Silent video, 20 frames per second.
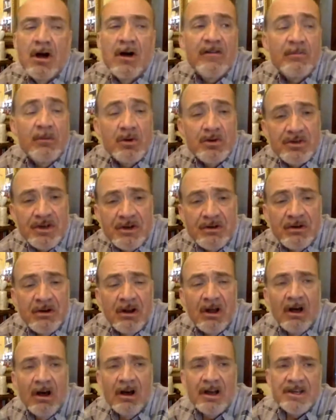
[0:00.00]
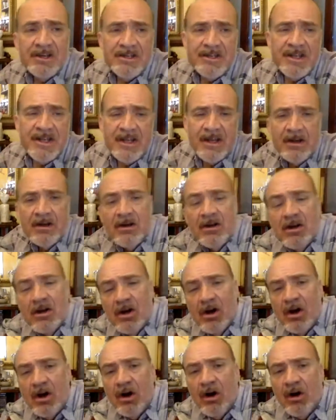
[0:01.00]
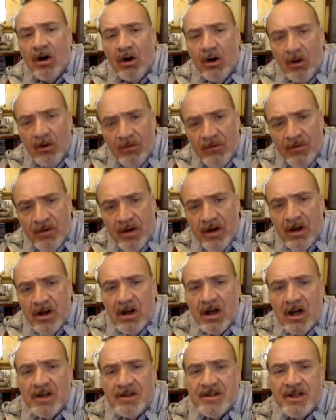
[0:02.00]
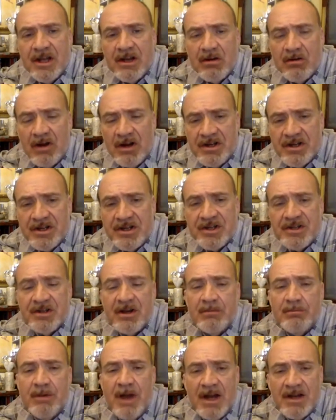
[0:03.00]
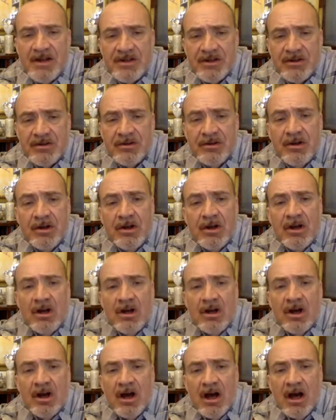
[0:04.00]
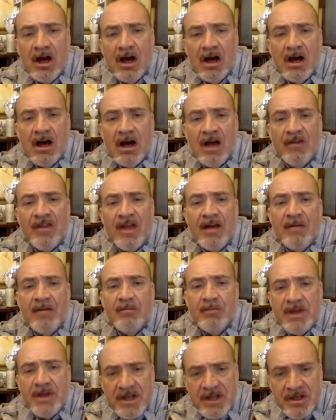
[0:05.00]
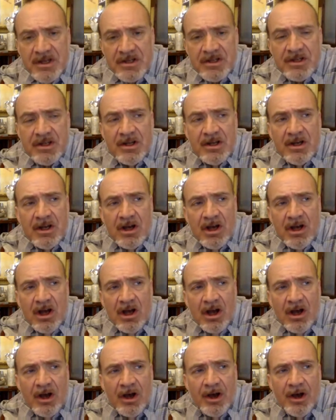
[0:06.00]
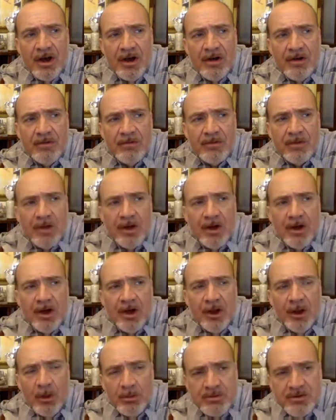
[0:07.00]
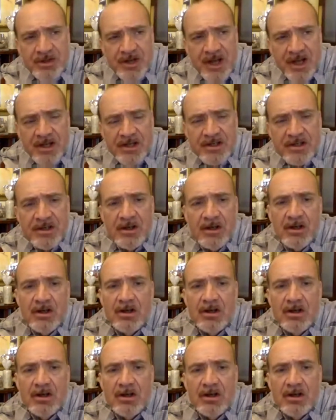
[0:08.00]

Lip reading: of a more general idea of a decorated design pattern, and that means an object